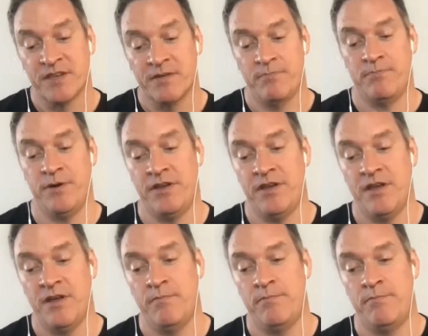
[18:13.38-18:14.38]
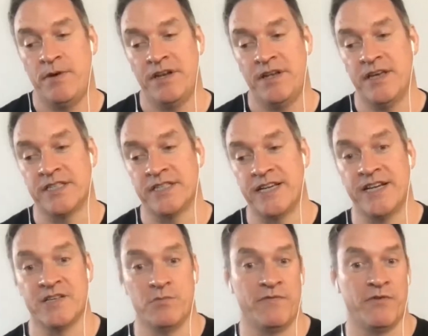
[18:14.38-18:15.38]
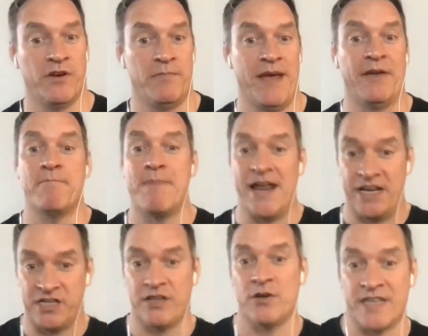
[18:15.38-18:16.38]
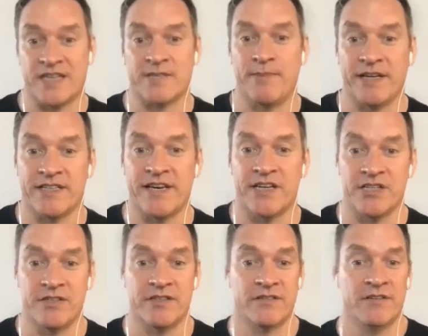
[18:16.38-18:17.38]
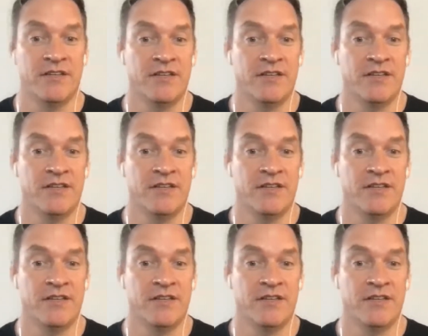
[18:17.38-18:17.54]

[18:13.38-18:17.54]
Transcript: but but but as leaders, we've got to be able to manage those expectations yes